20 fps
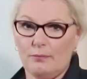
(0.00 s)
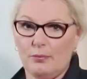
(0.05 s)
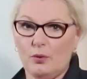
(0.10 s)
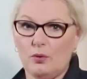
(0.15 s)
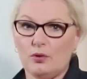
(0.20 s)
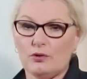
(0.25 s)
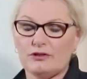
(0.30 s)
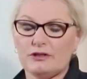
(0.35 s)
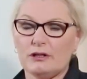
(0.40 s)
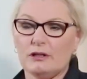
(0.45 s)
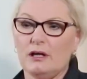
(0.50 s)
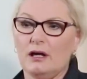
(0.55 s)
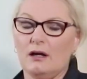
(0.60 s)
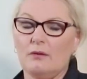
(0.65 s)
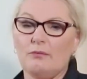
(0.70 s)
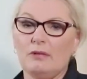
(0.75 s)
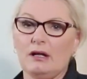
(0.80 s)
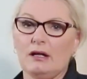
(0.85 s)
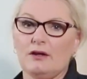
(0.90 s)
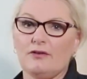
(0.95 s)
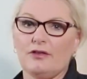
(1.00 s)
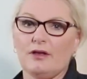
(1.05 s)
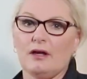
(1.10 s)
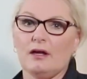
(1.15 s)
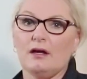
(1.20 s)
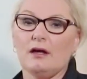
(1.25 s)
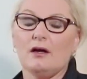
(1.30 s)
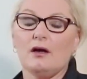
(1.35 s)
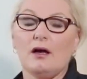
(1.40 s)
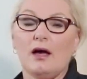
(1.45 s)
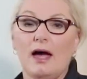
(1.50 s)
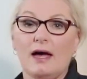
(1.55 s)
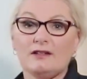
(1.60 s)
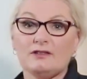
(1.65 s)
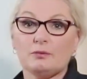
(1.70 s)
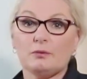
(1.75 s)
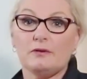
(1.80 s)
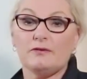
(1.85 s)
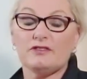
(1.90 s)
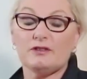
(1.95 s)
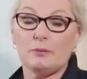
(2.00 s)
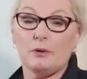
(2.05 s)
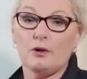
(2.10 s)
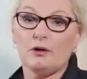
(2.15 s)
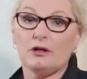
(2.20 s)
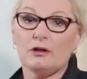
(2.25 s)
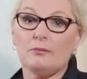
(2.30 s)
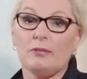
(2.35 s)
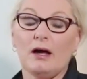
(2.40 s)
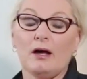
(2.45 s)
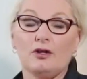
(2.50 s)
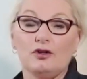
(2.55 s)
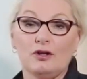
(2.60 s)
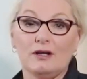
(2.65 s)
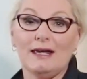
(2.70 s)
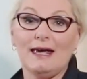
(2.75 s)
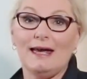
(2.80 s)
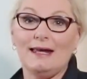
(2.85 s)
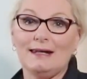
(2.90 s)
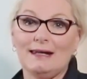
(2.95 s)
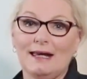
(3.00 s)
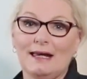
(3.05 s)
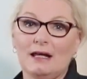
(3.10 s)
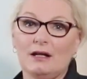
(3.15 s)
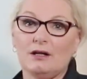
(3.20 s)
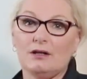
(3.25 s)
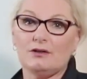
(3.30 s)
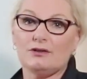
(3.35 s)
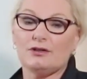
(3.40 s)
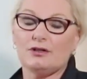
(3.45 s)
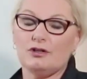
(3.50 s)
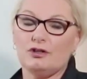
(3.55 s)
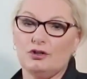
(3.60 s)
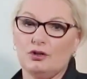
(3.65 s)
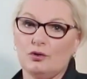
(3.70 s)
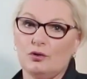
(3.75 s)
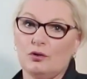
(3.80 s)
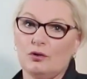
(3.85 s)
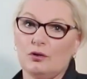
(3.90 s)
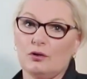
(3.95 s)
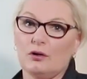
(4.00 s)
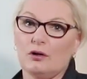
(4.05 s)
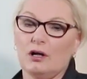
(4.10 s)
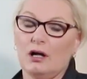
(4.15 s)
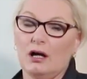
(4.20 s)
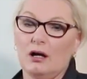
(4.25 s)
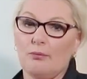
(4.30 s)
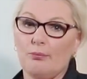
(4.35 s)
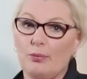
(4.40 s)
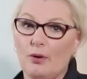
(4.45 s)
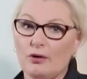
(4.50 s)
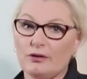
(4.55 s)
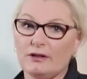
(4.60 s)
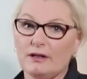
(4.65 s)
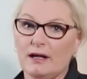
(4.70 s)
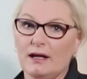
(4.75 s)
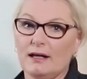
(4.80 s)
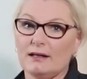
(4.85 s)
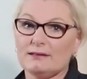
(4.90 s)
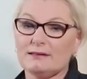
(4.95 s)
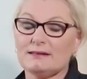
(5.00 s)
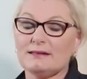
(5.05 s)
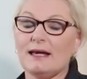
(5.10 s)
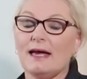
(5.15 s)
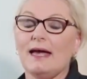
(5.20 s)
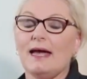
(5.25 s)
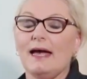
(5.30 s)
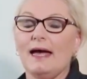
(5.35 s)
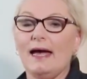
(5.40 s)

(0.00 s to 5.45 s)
pause a minute there. As we've spoken about, you can edit your podcasts.